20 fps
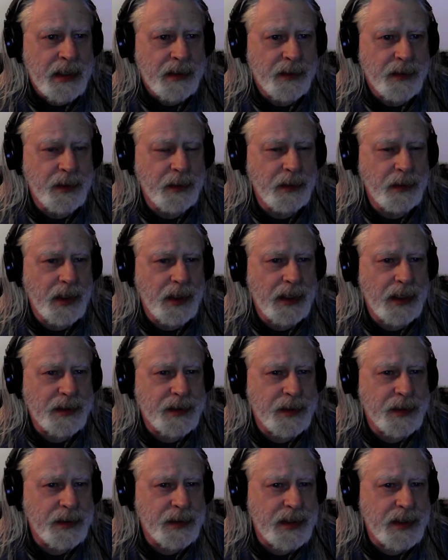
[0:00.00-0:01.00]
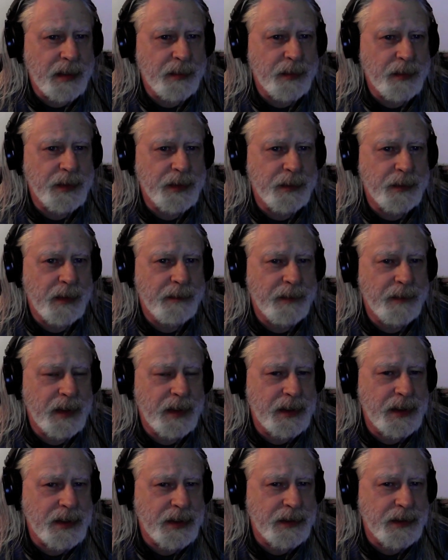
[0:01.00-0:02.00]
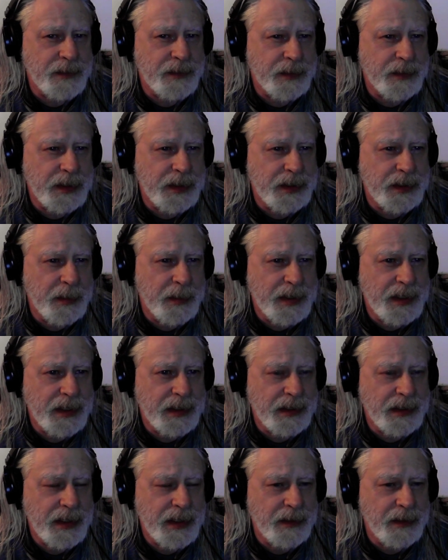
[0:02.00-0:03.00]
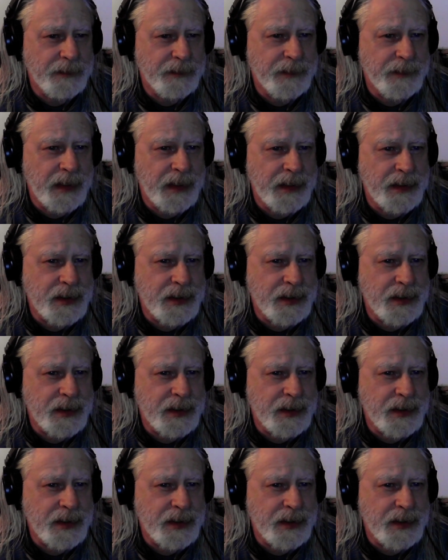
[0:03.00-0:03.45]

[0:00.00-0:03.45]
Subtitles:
The new lawsuits, coupled with the revelations from the Dominion legal fight,